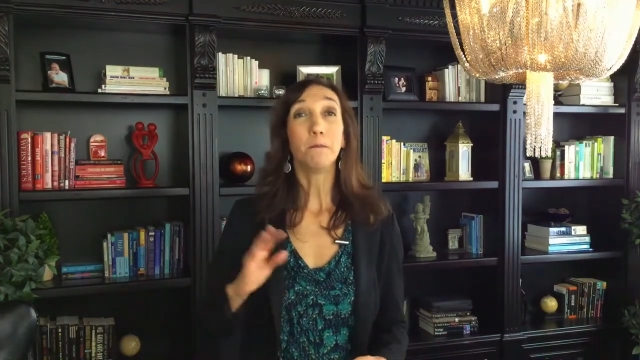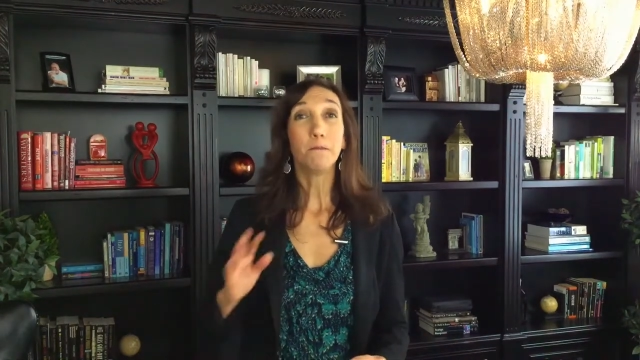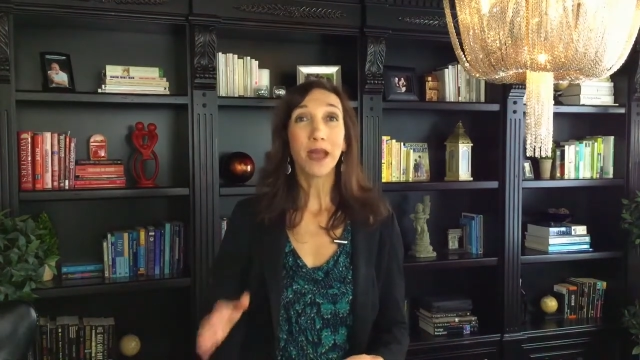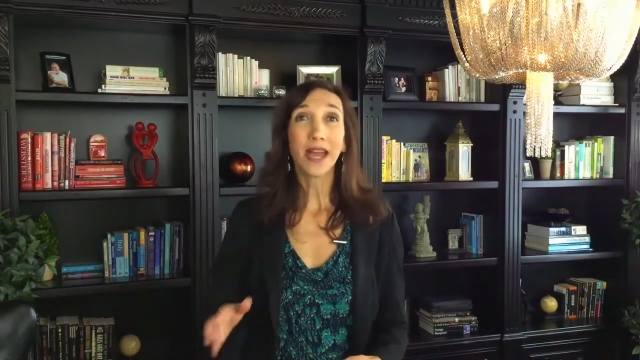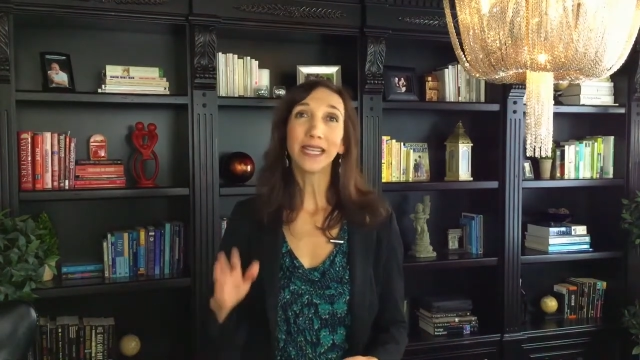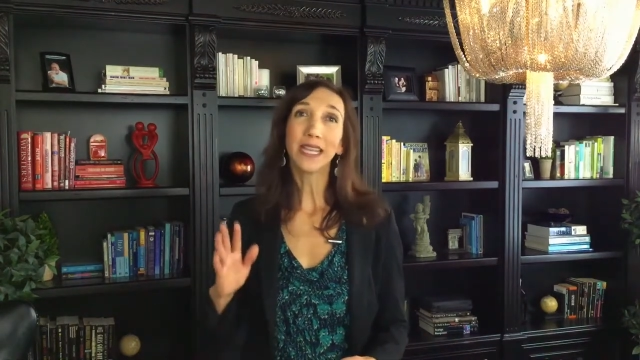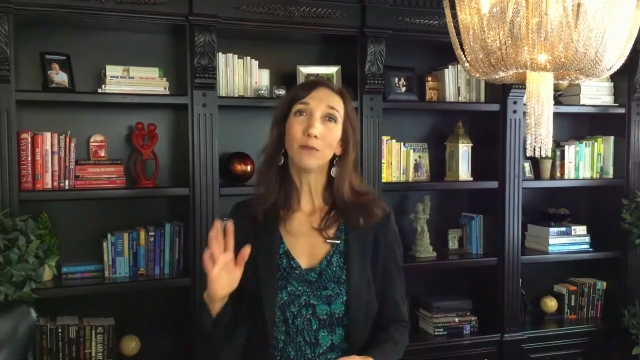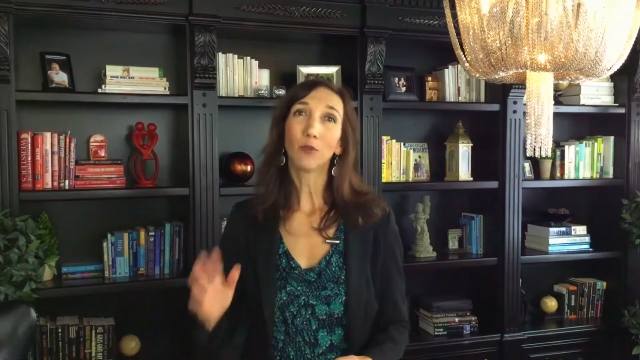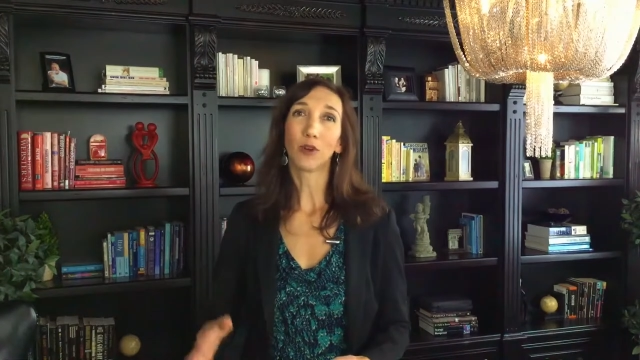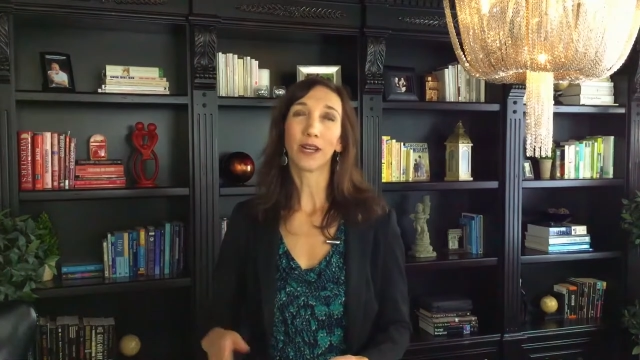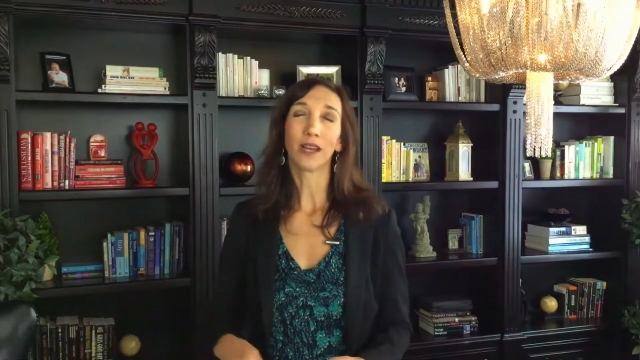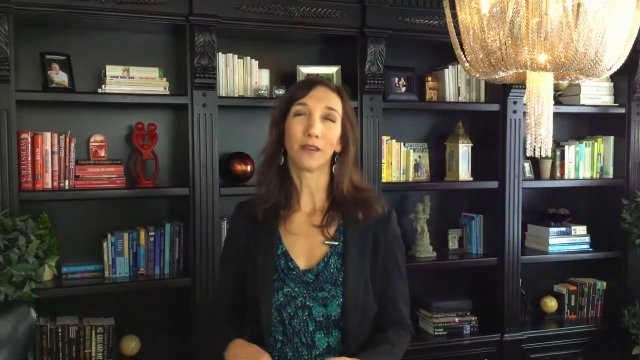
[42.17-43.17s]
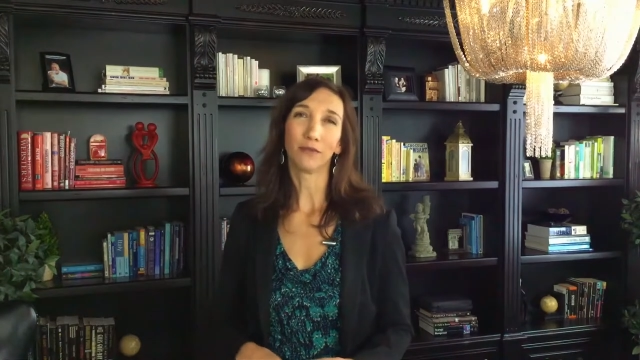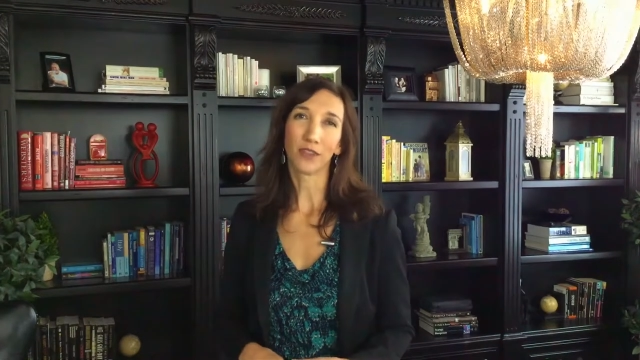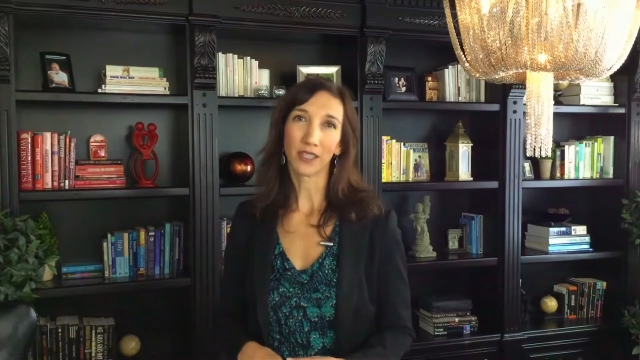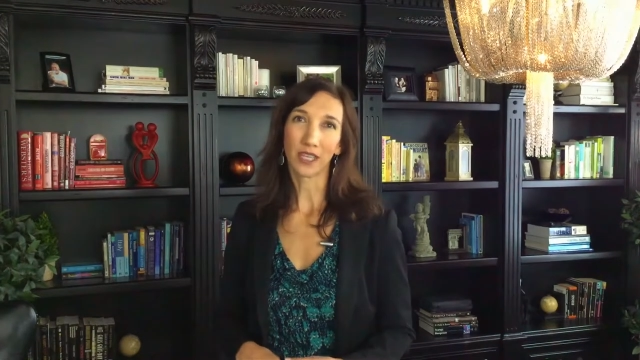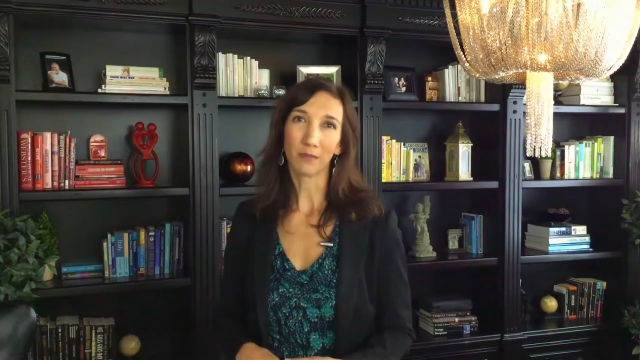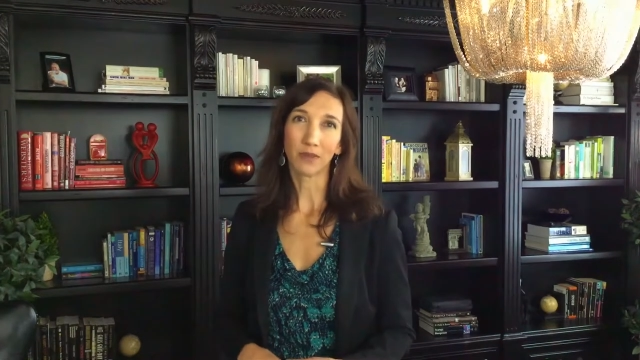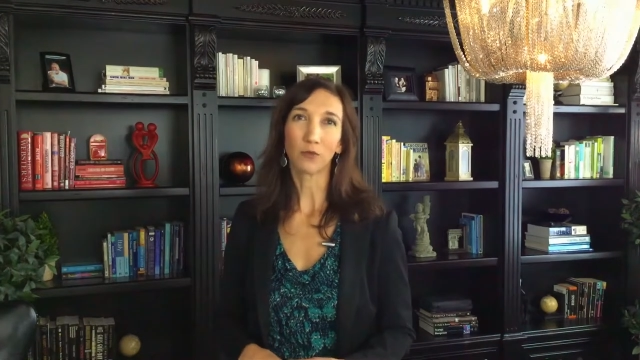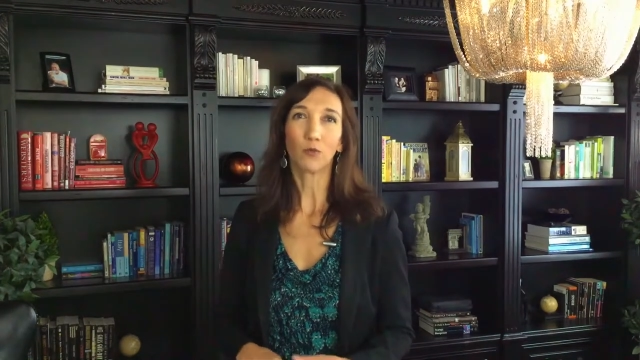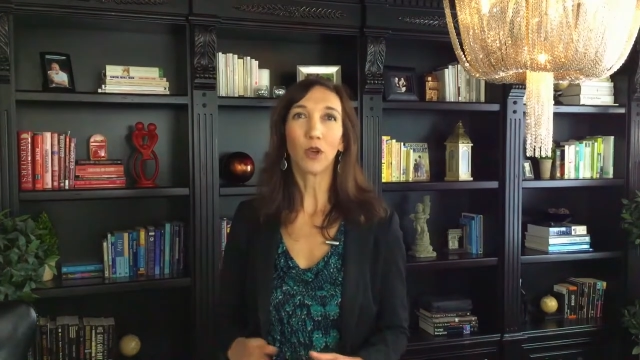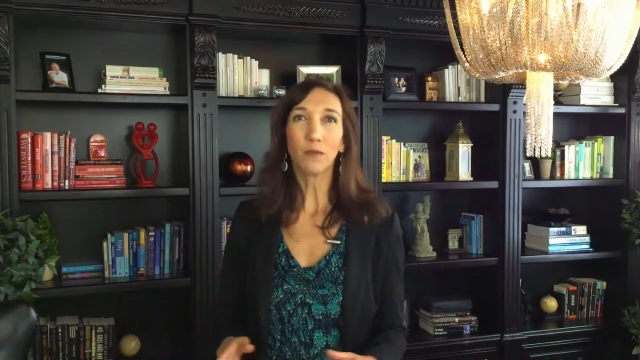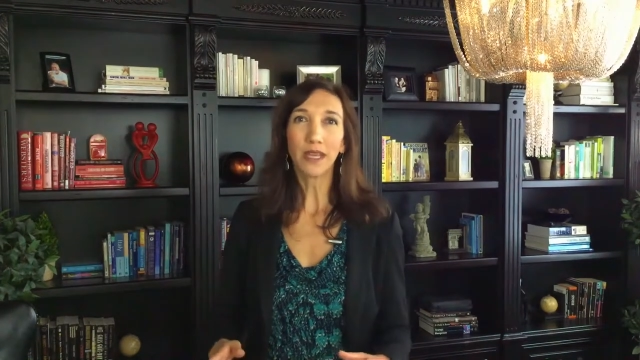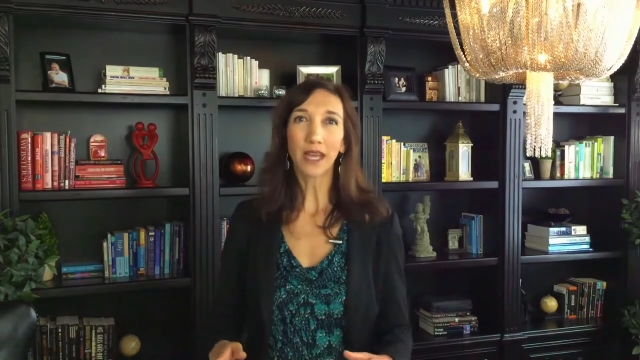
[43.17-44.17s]
many more helpful tips
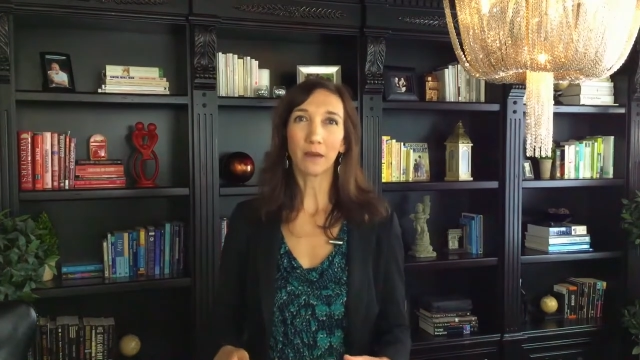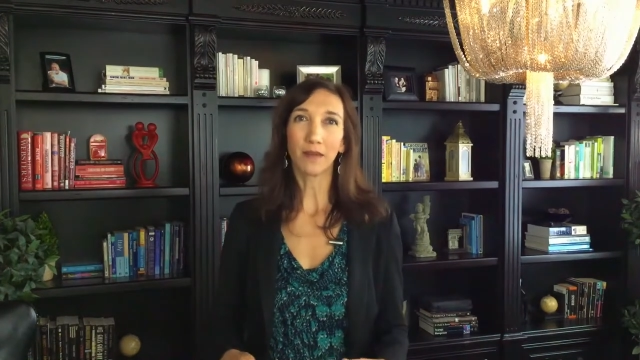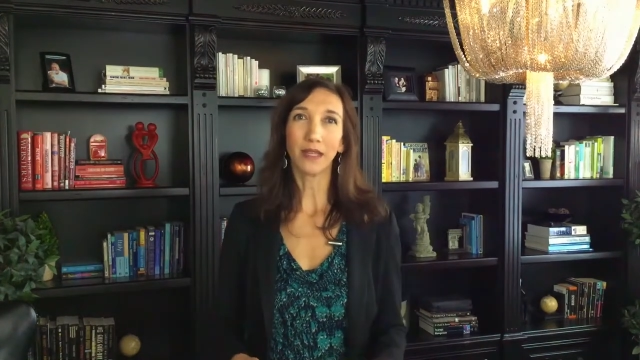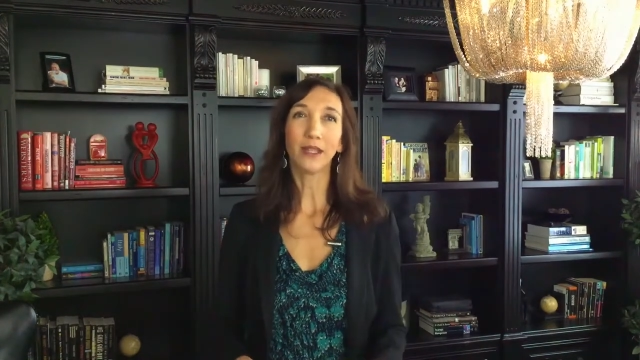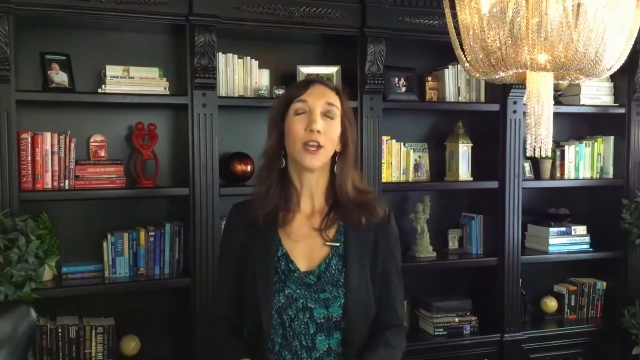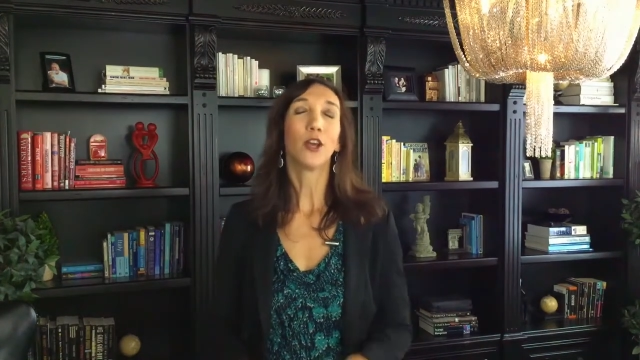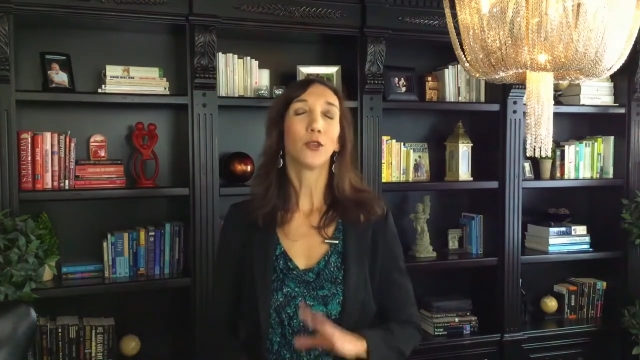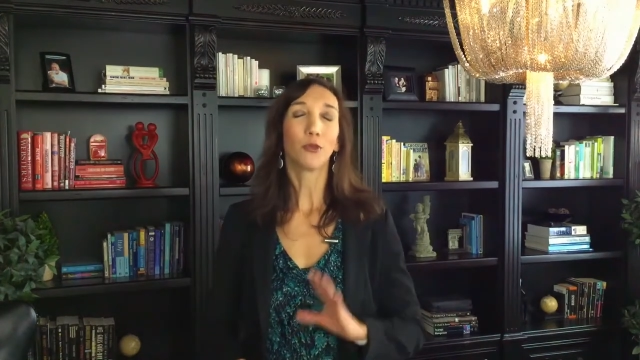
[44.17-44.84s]
will be coming